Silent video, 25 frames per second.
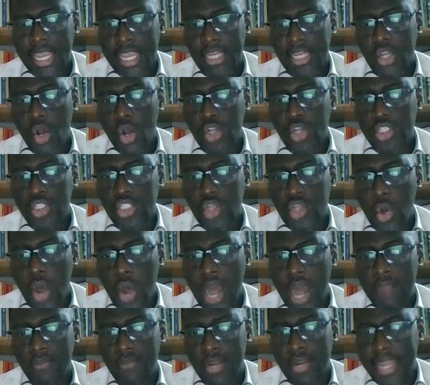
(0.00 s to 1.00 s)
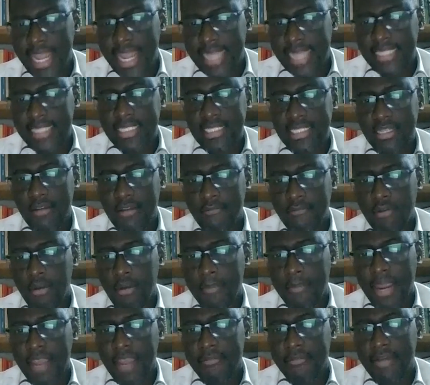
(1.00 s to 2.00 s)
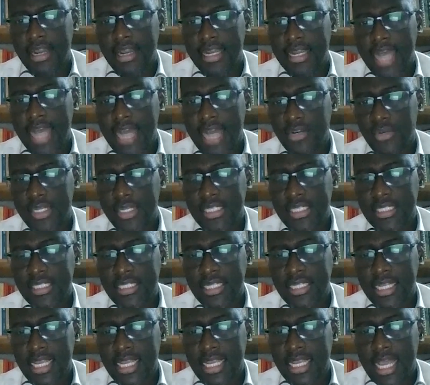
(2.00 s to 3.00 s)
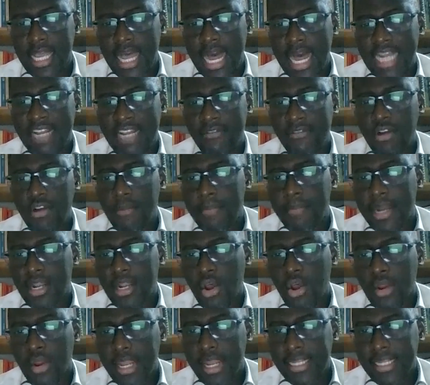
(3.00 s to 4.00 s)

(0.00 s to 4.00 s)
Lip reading: it also advocates for peripheral countries a development